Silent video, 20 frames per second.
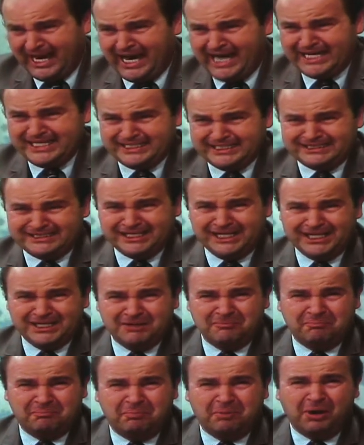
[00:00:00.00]
How do you
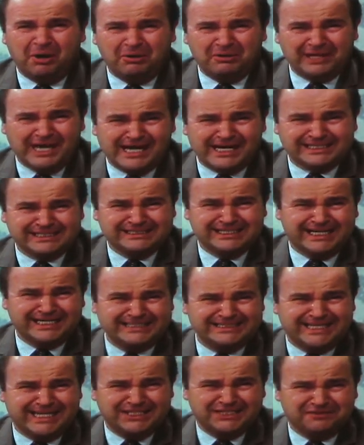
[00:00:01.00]
tell a Polak's
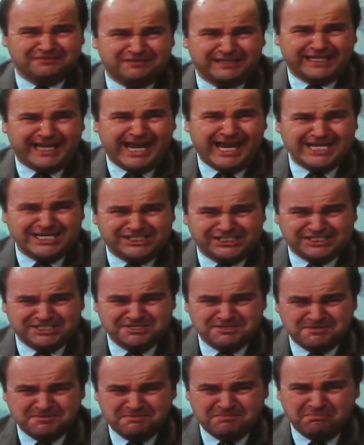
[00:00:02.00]

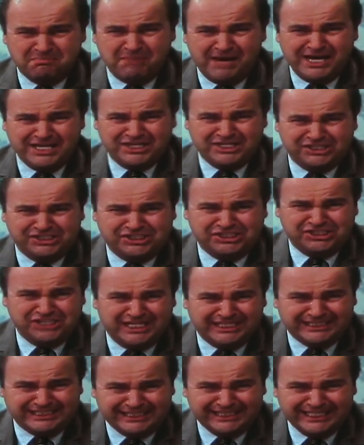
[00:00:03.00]
identification by the
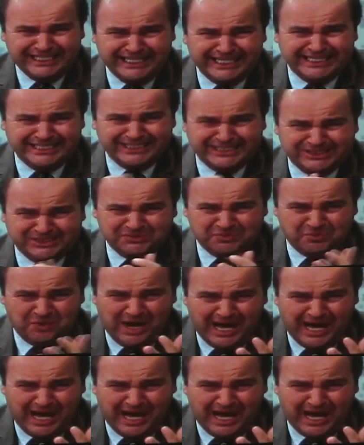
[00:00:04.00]
shit in his